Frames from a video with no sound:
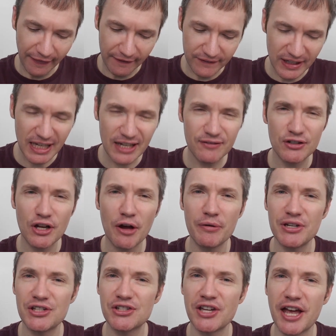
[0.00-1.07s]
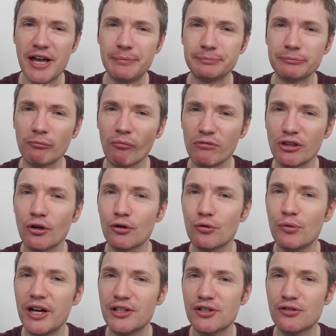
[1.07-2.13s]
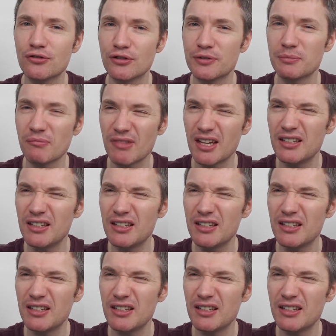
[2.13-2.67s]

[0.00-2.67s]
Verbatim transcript: I think even though it's not quite as good,